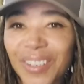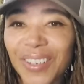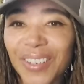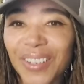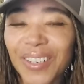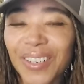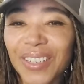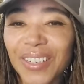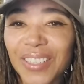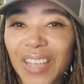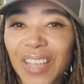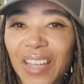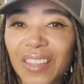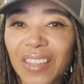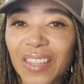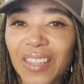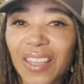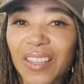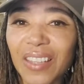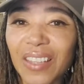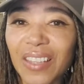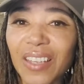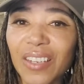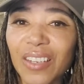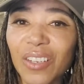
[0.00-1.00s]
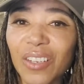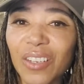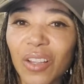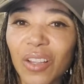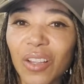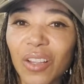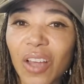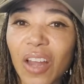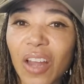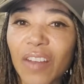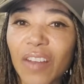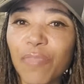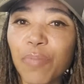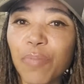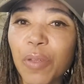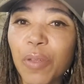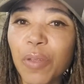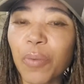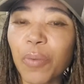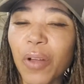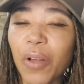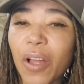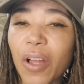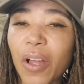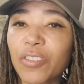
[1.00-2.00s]
because I think that a lot of
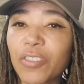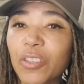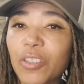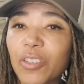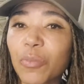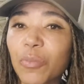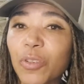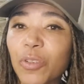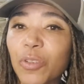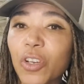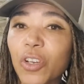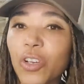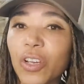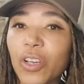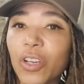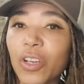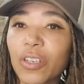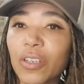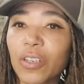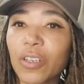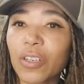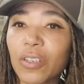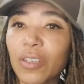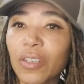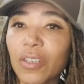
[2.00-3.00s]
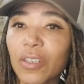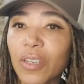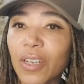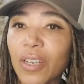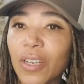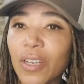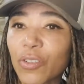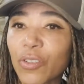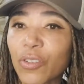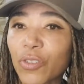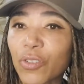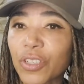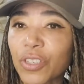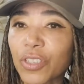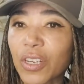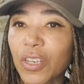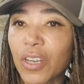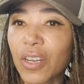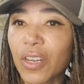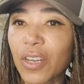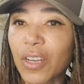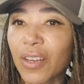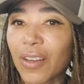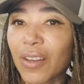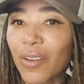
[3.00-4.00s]
people have some good,
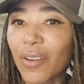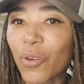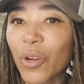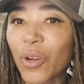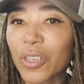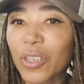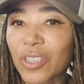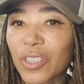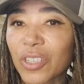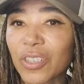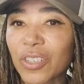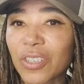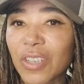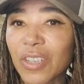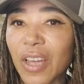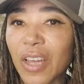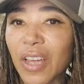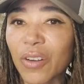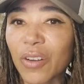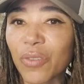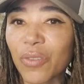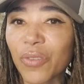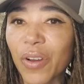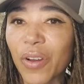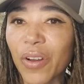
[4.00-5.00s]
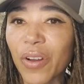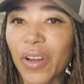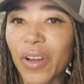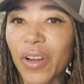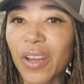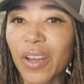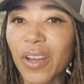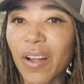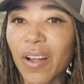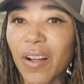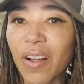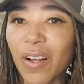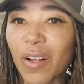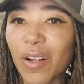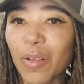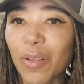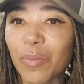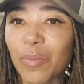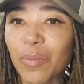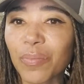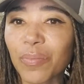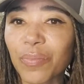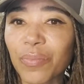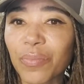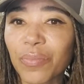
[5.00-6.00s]
interesting questions that are very
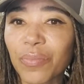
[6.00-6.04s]
um